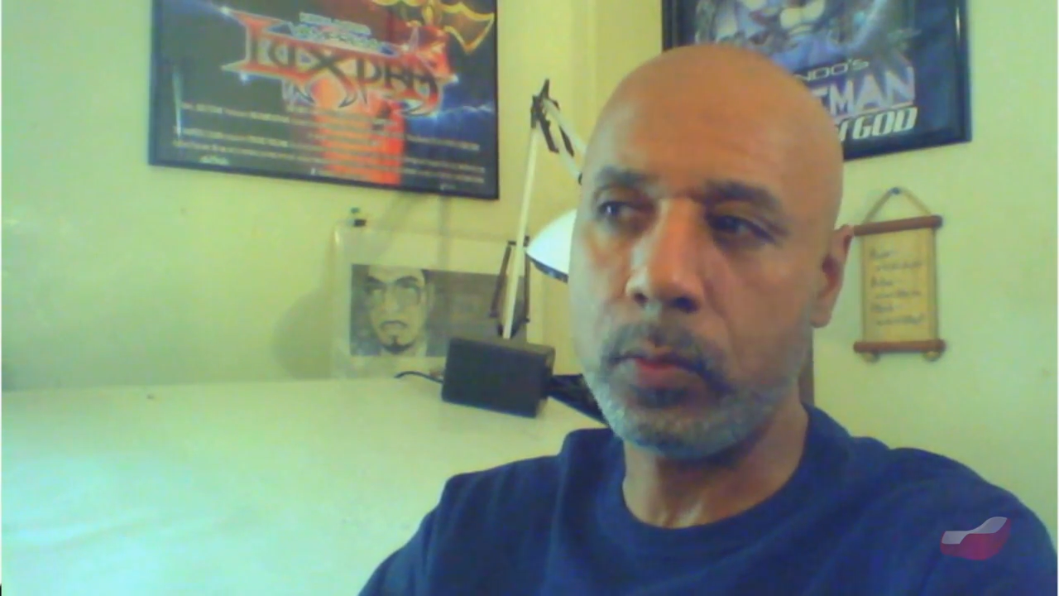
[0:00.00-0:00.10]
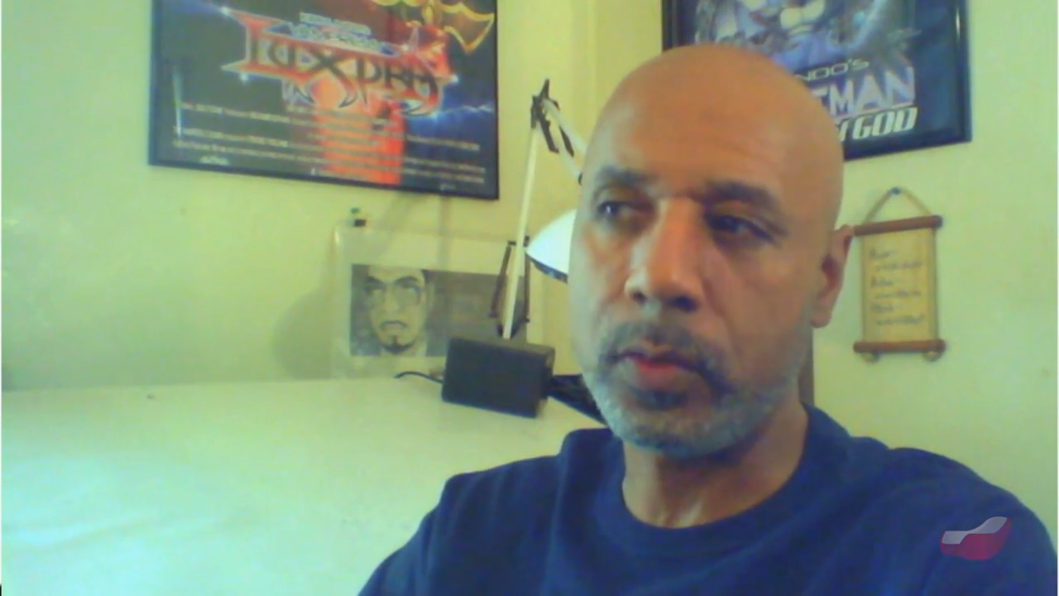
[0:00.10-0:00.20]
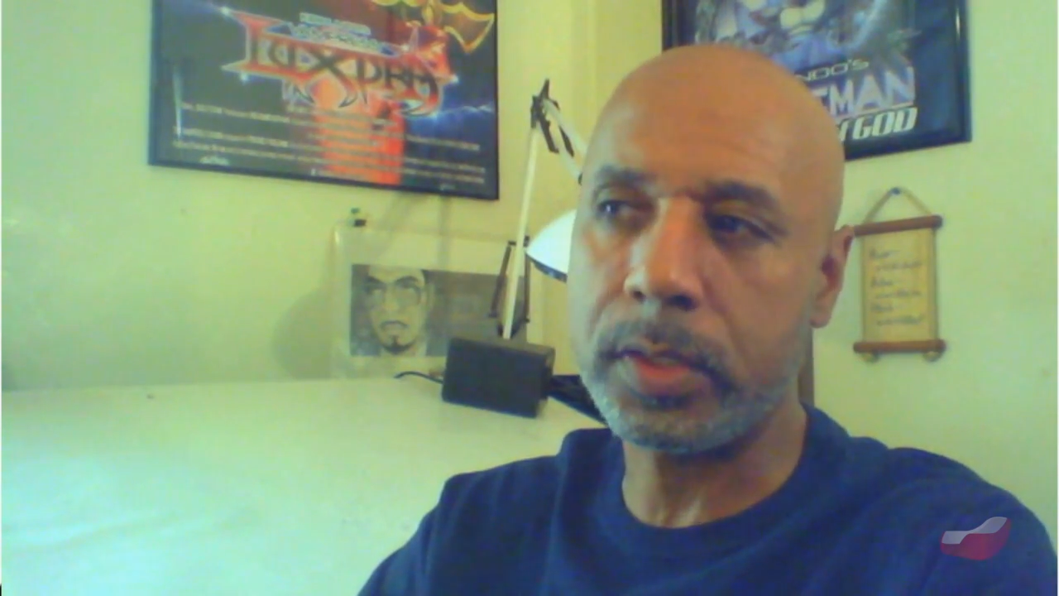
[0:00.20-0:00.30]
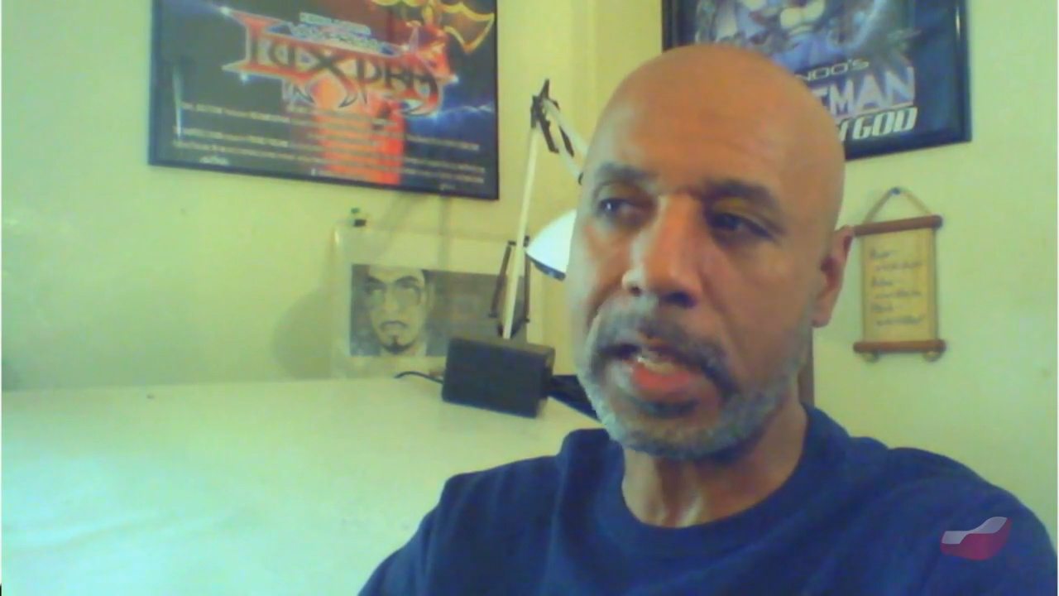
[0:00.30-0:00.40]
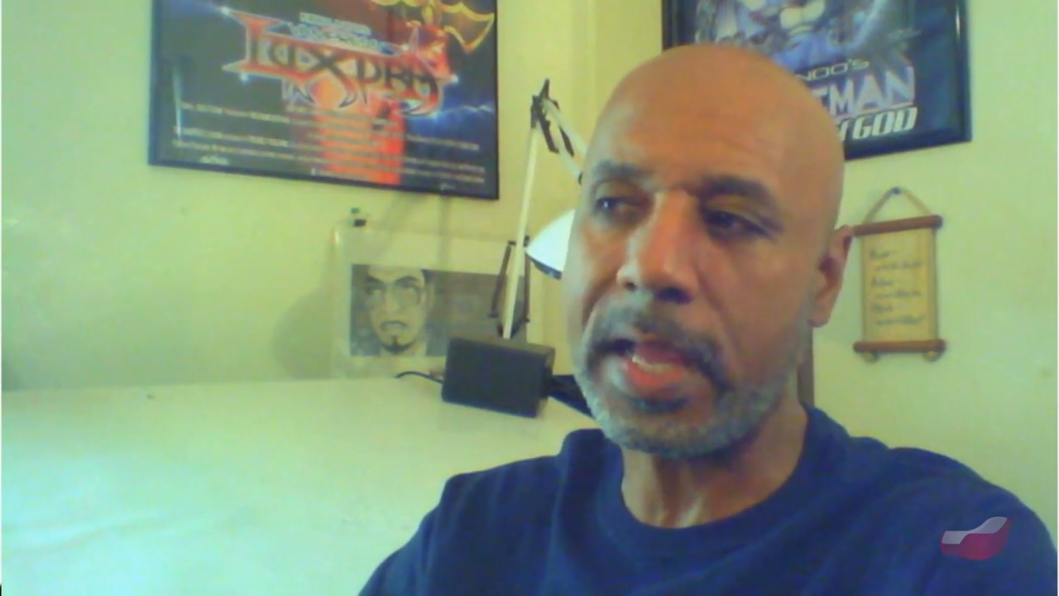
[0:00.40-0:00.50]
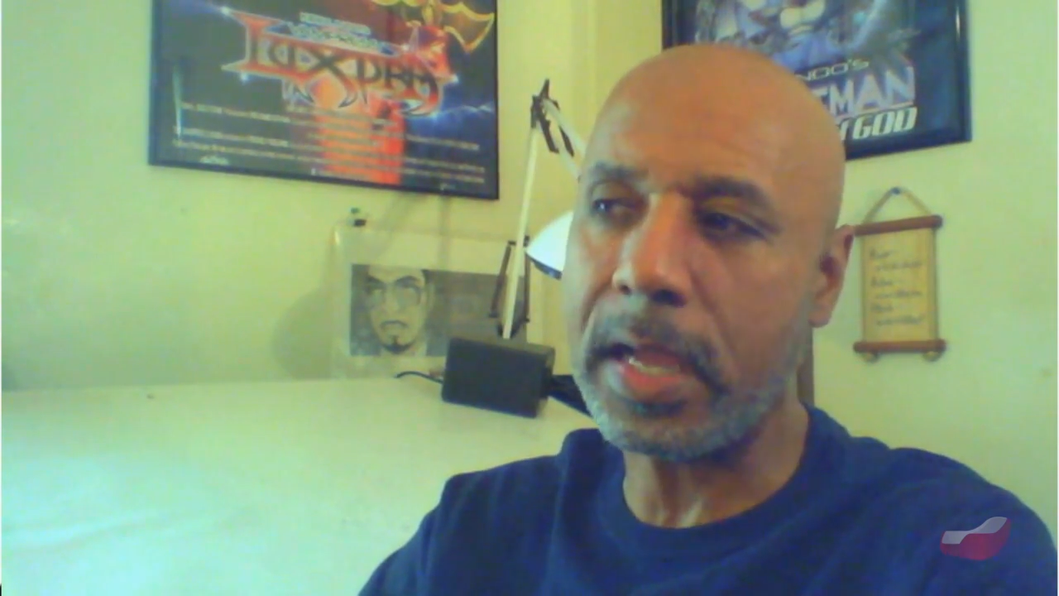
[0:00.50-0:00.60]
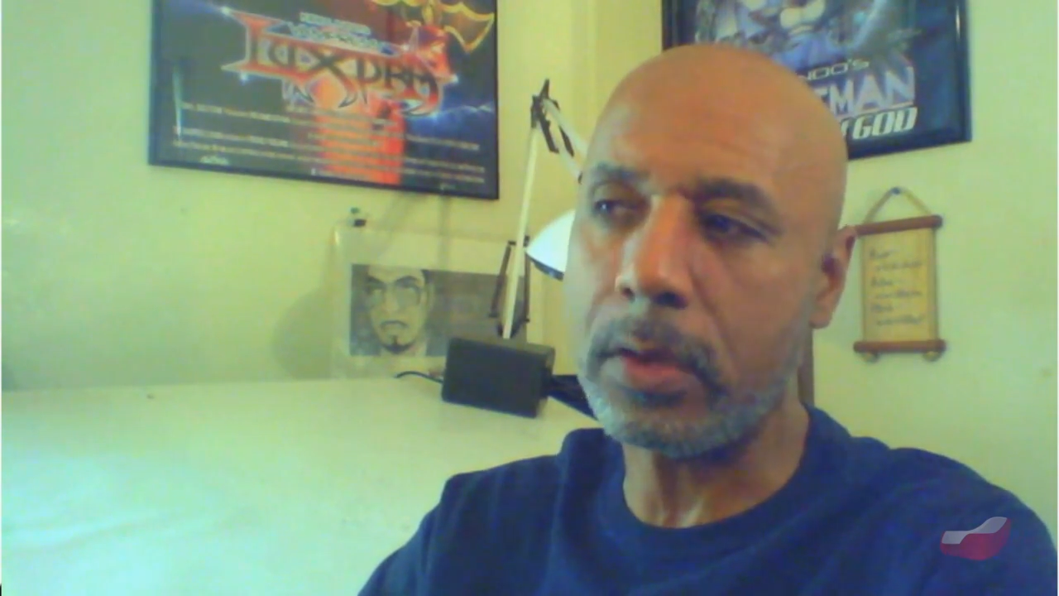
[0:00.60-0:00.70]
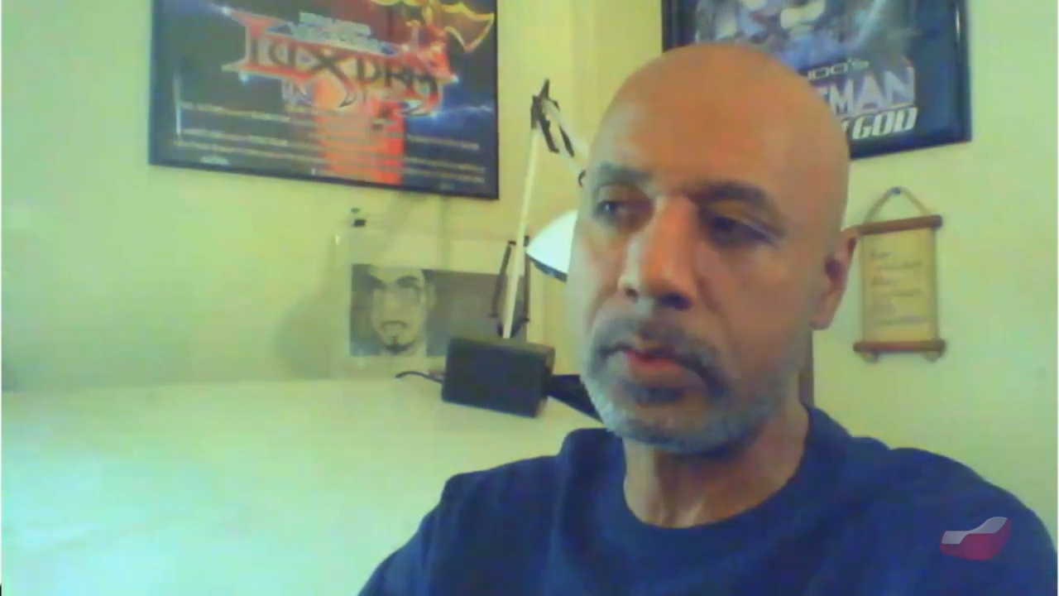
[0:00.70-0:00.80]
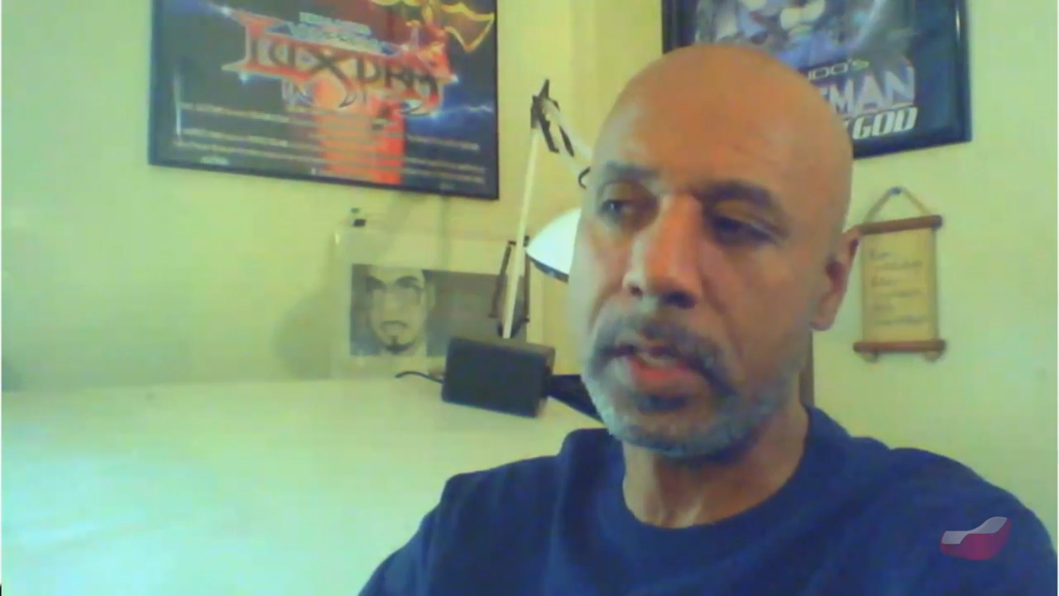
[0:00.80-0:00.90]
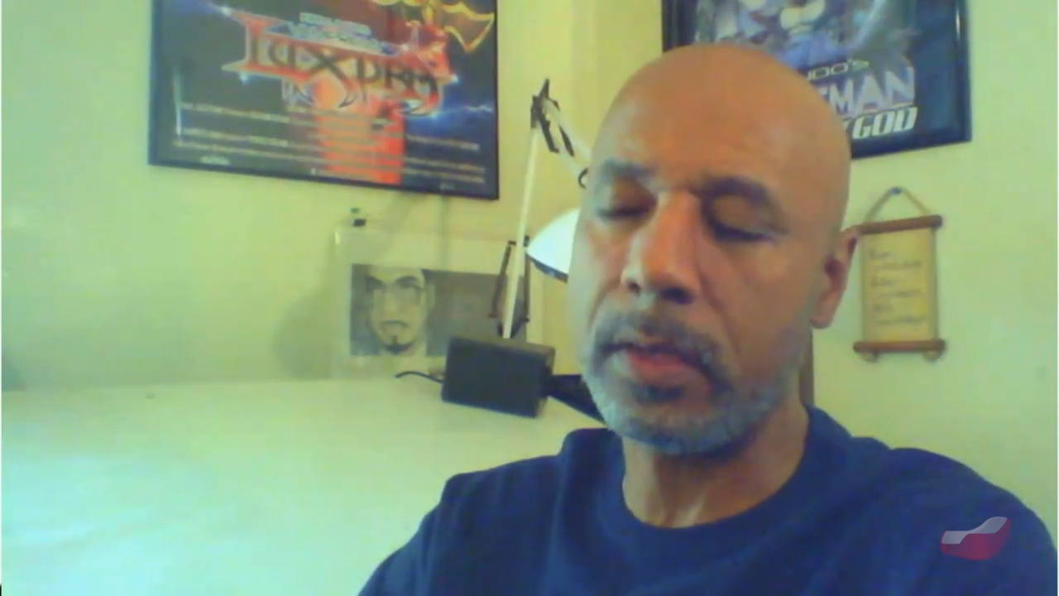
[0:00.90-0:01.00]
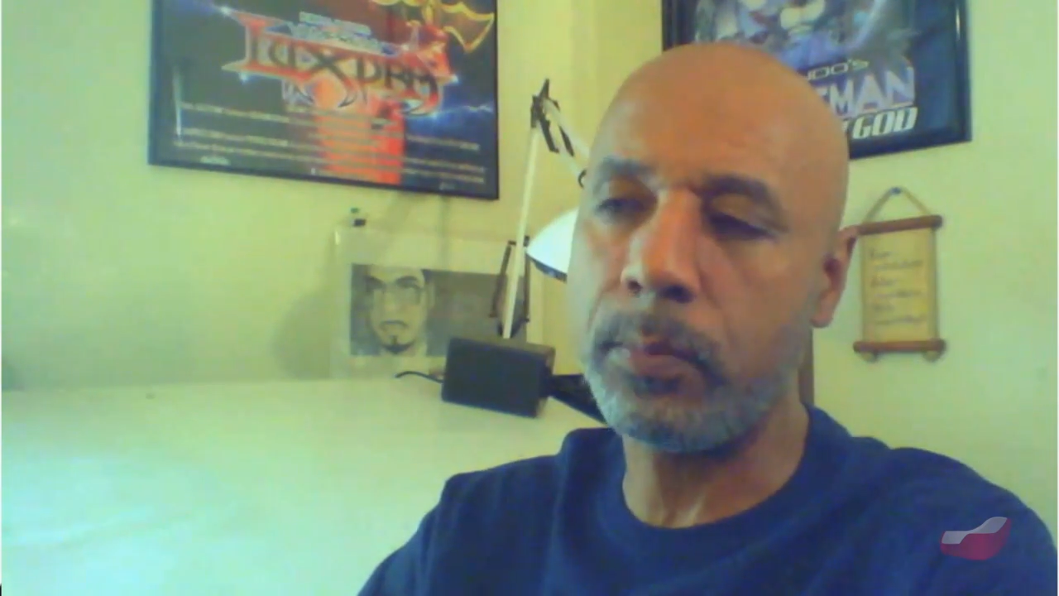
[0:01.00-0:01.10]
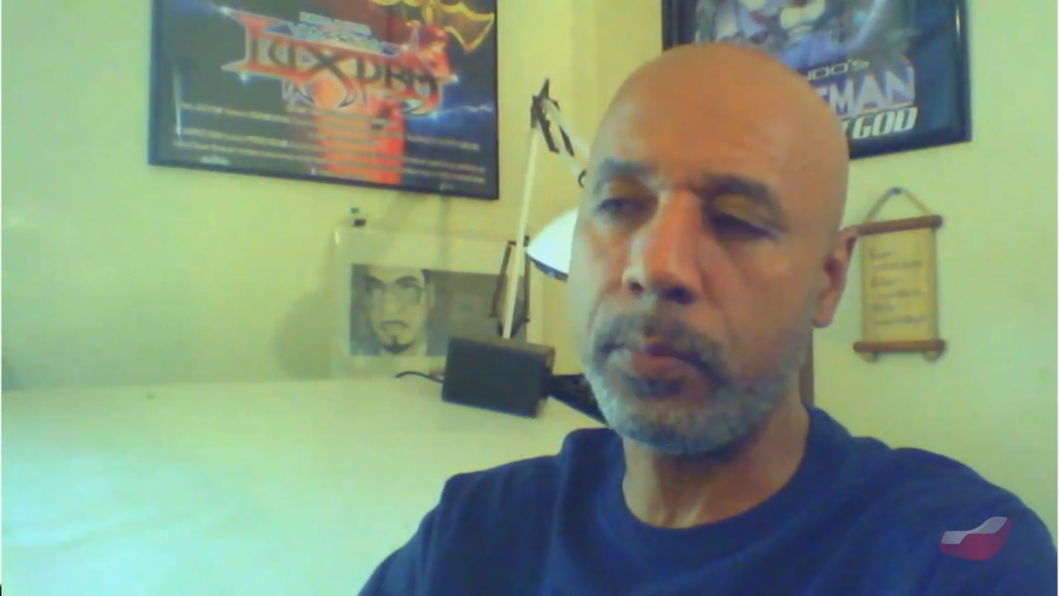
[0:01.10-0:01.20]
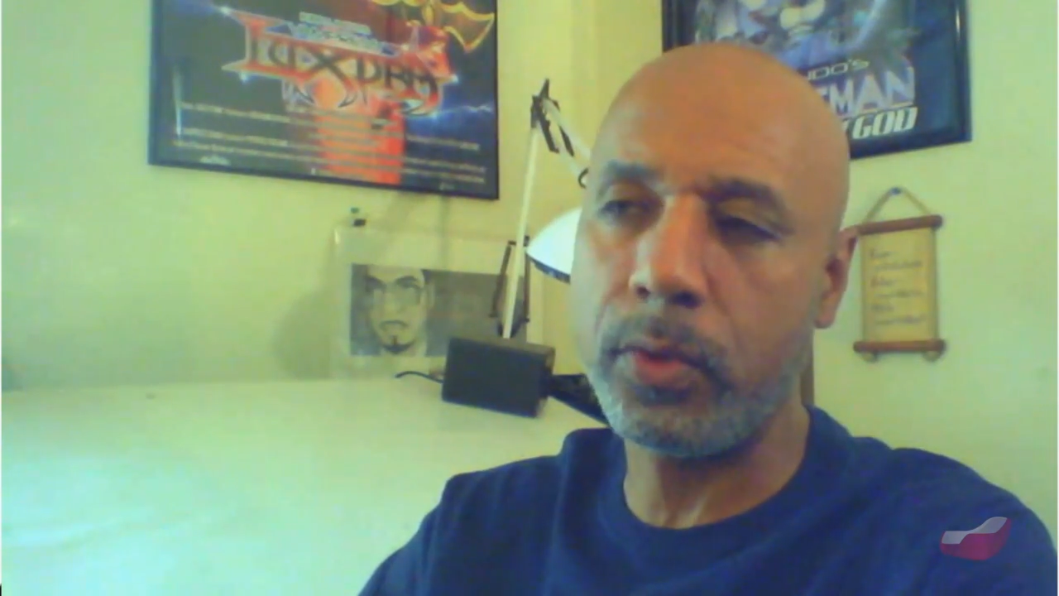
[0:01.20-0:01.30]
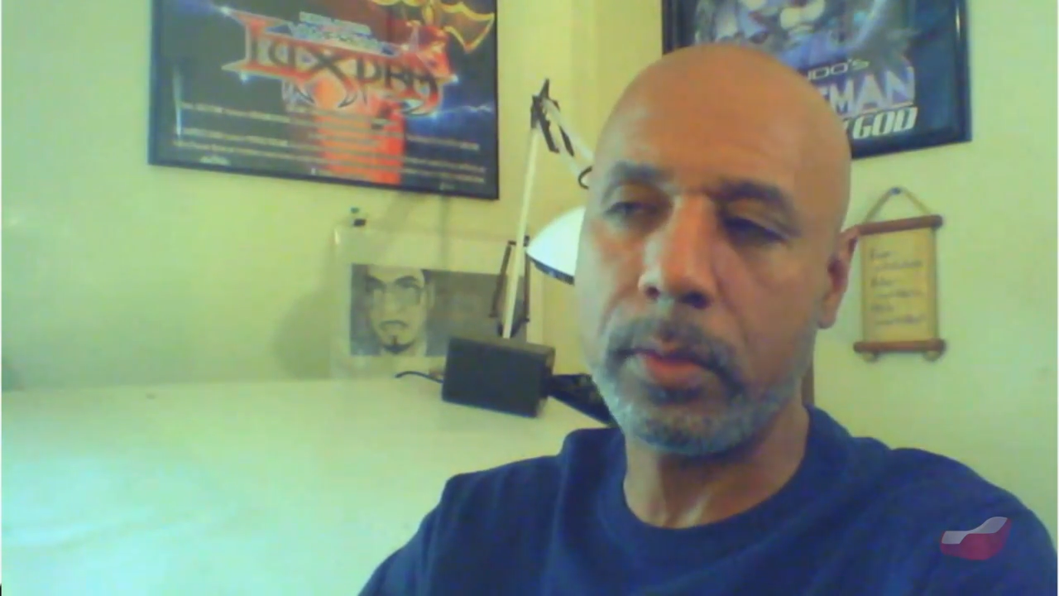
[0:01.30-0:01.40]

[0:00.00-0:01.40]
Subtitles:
it was like I was getting